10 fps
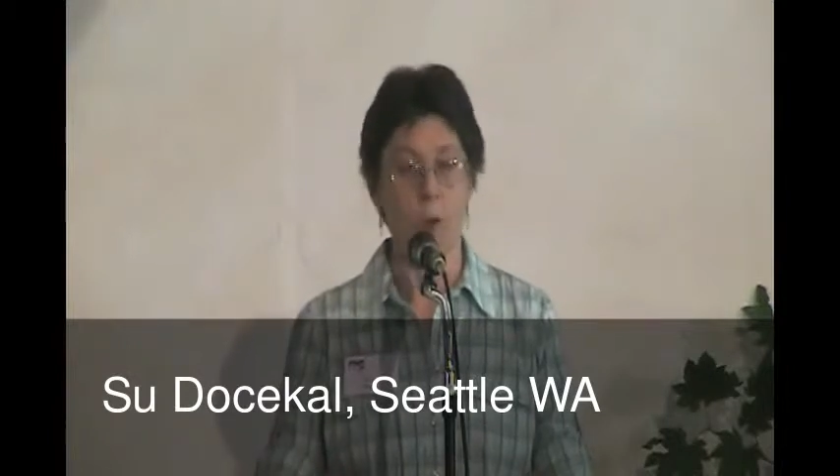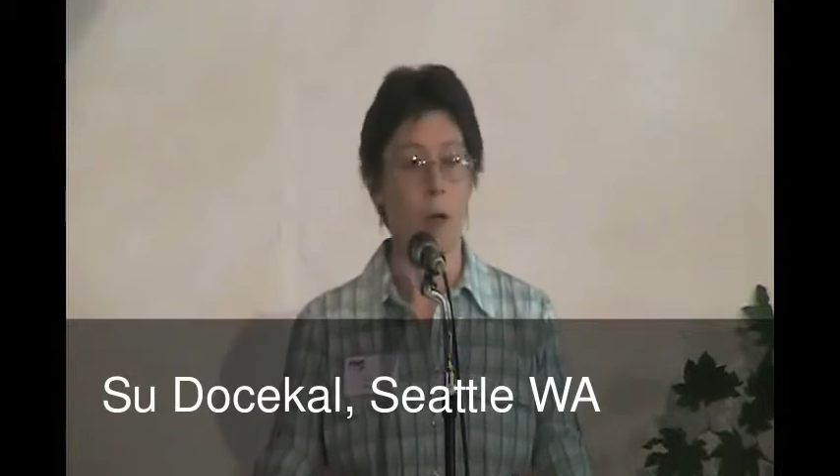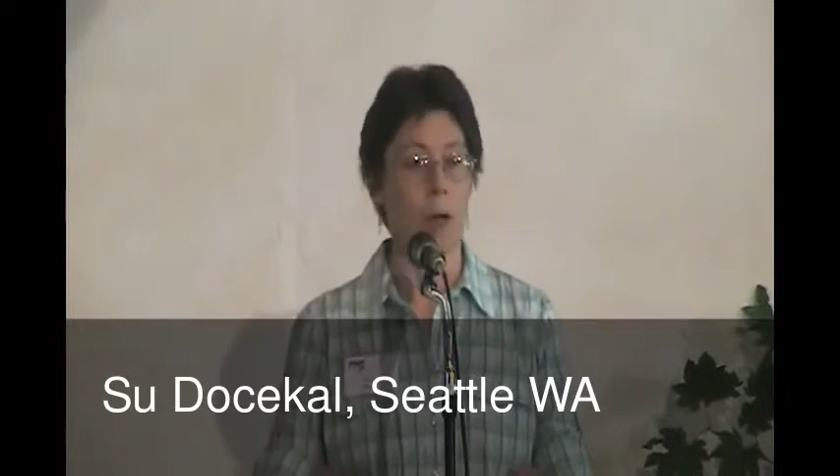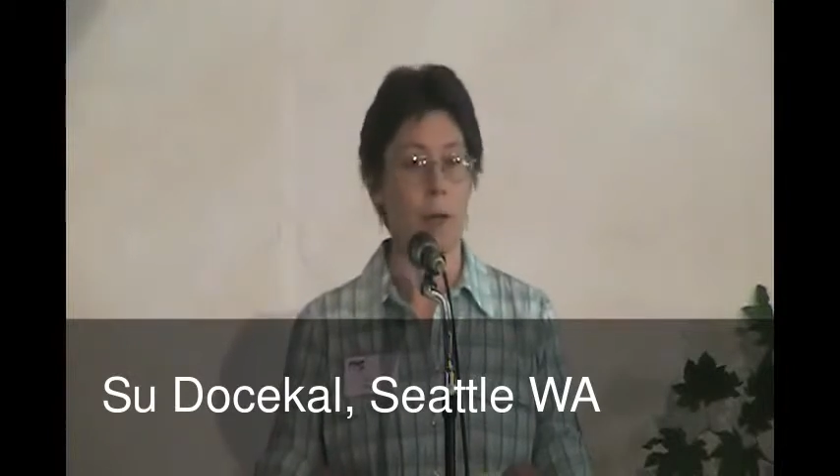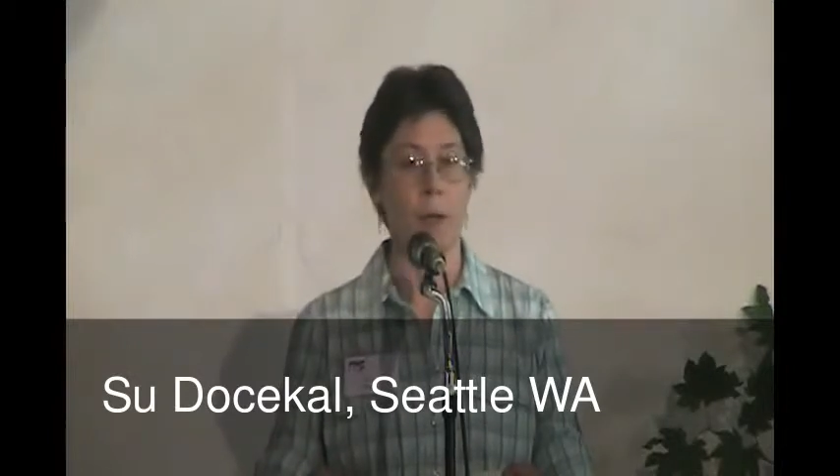
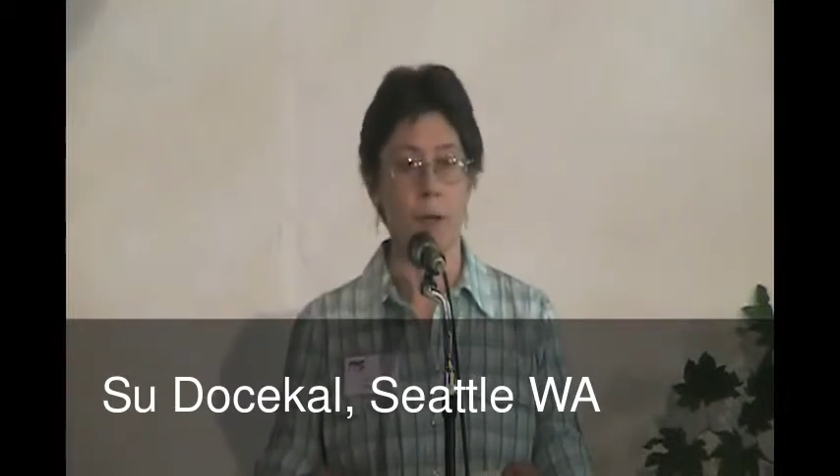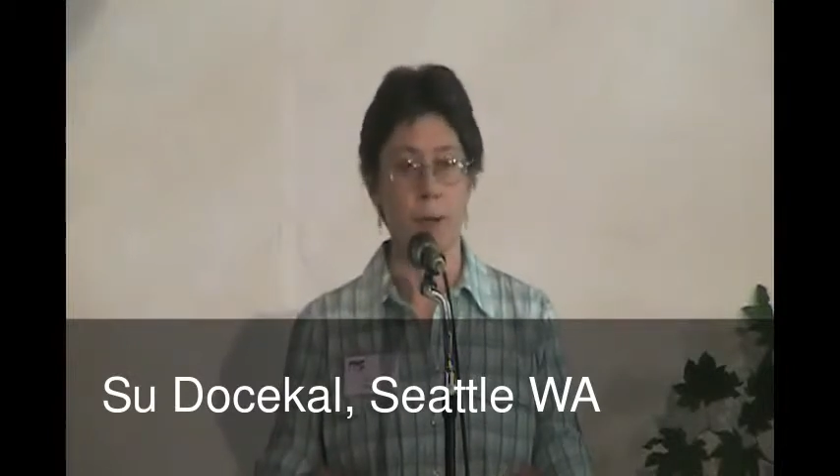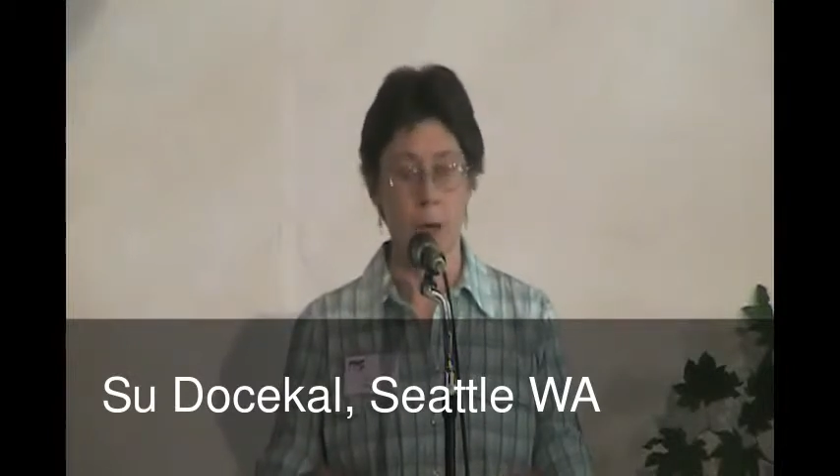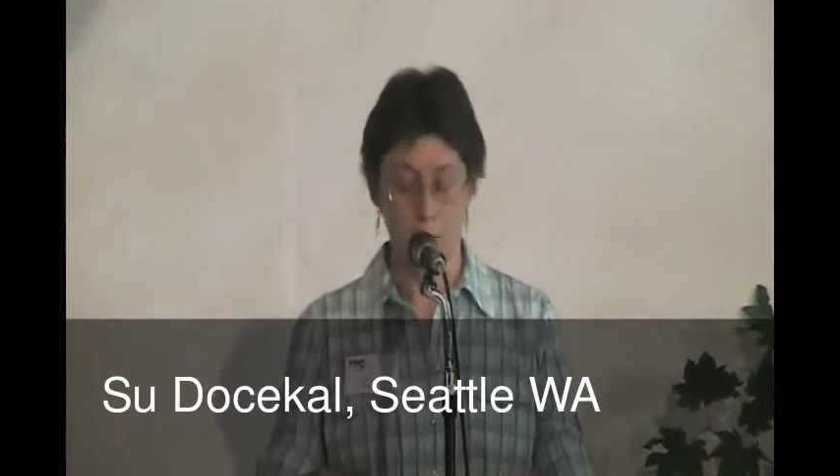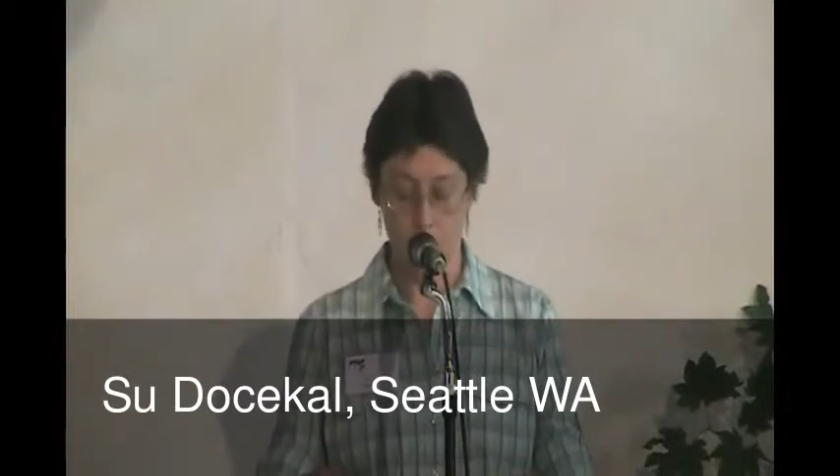Yolanda
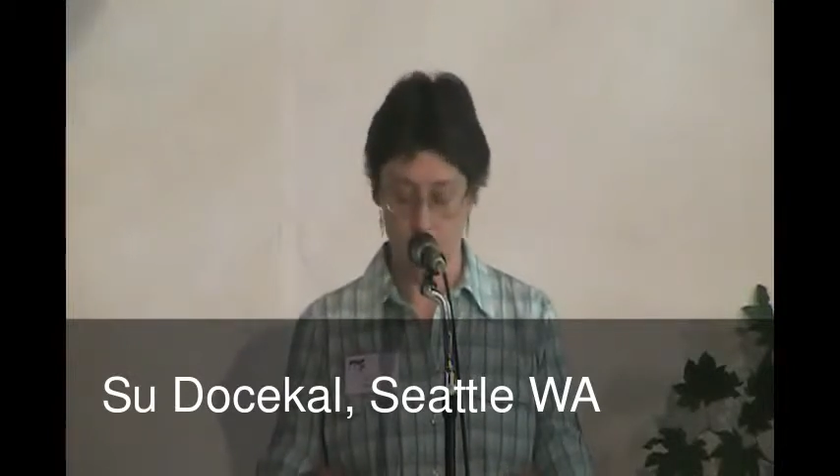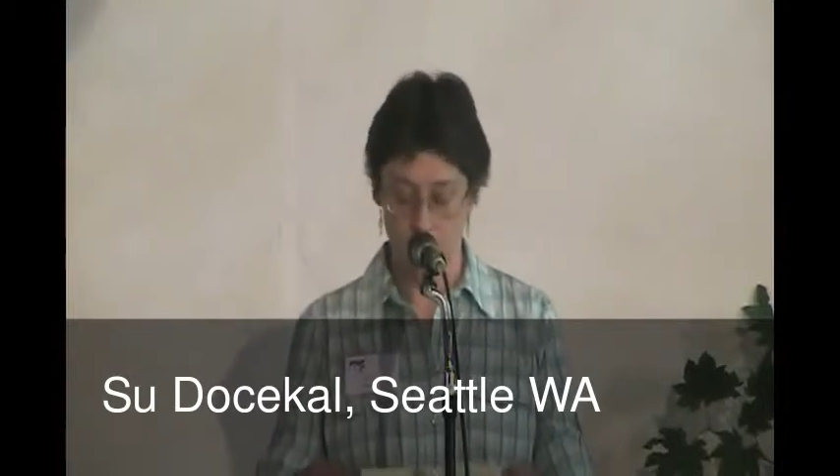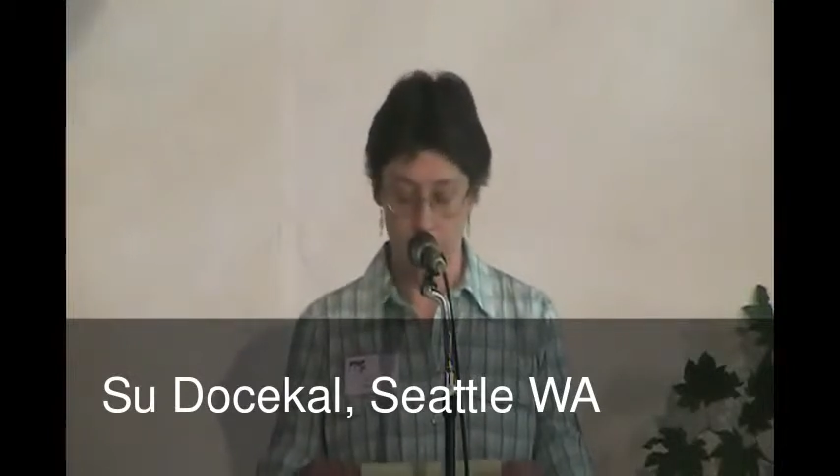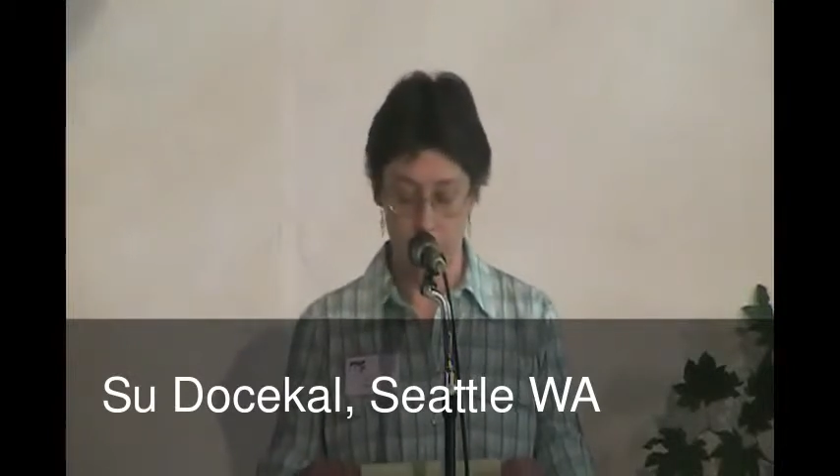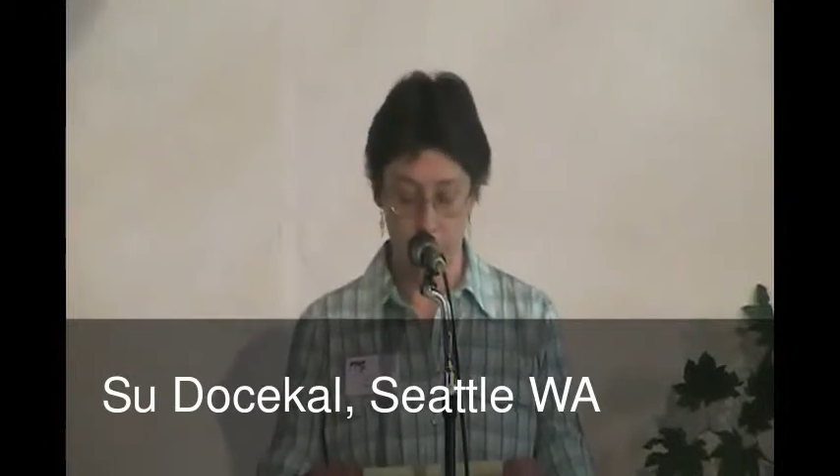and Doug,
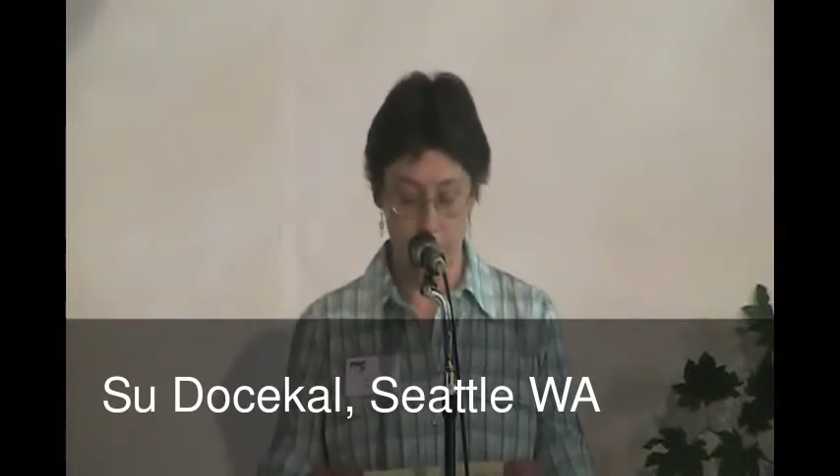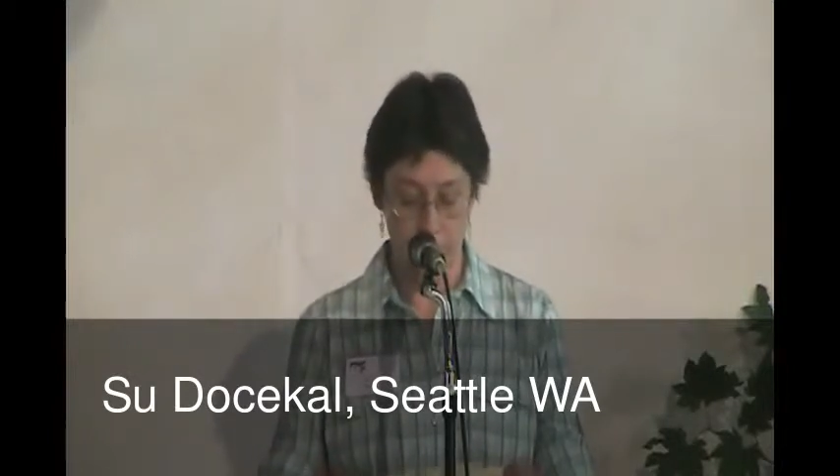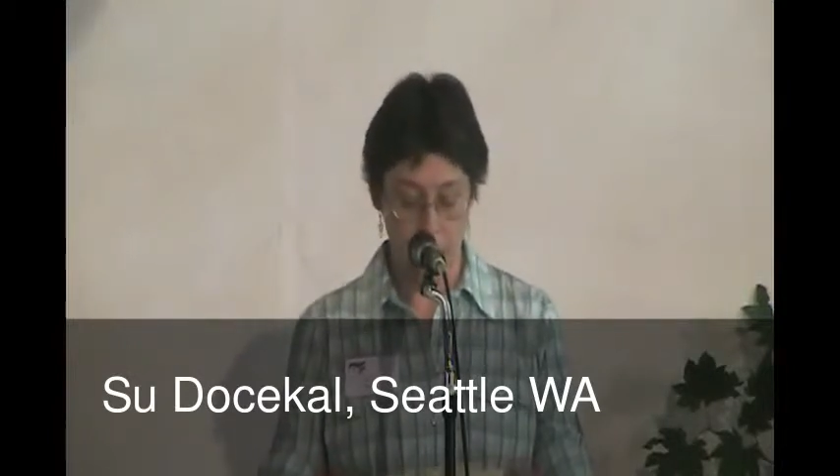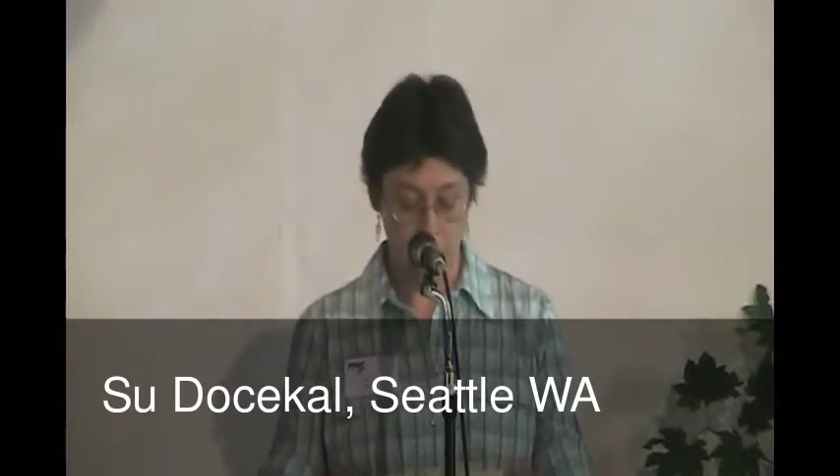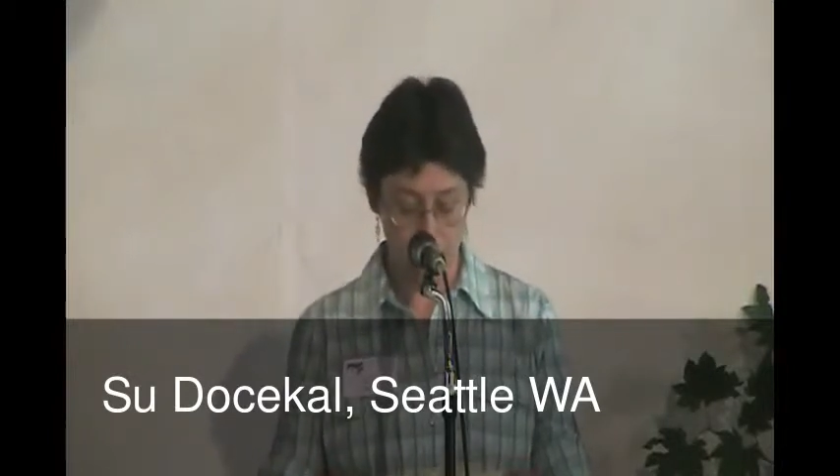who are here
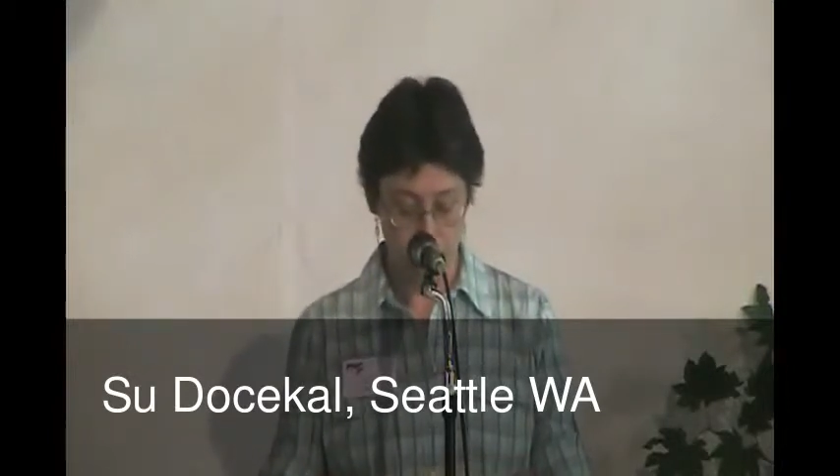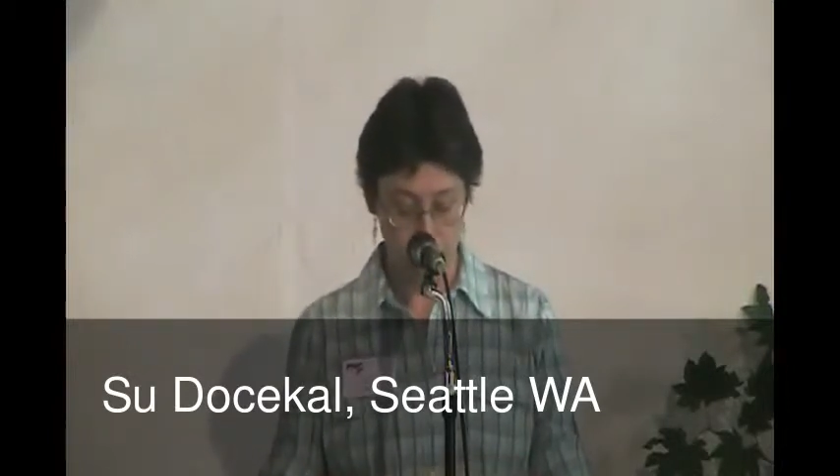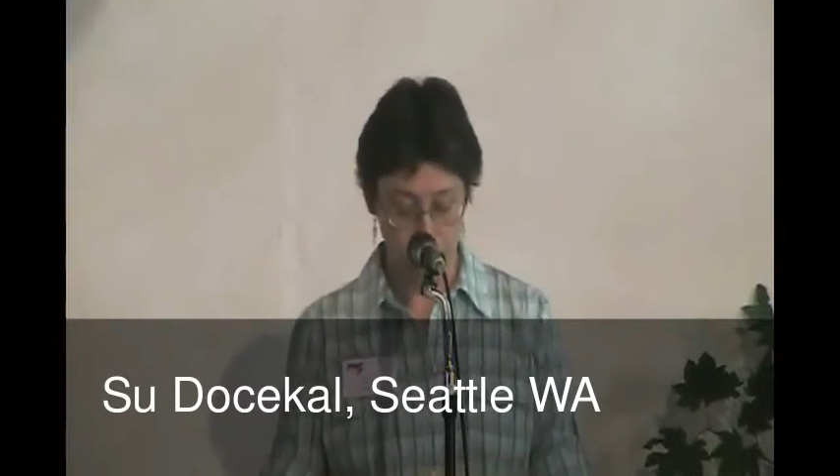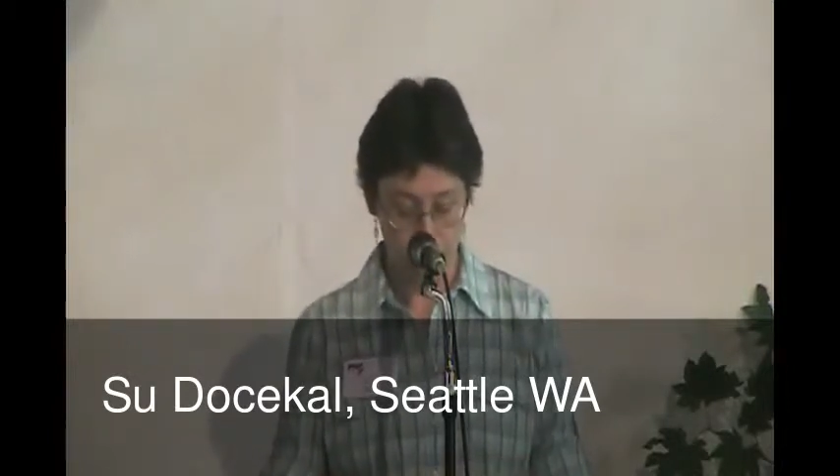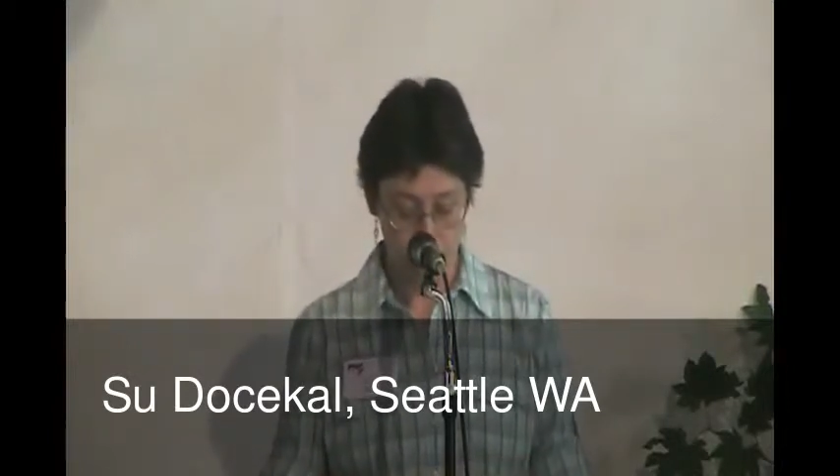today.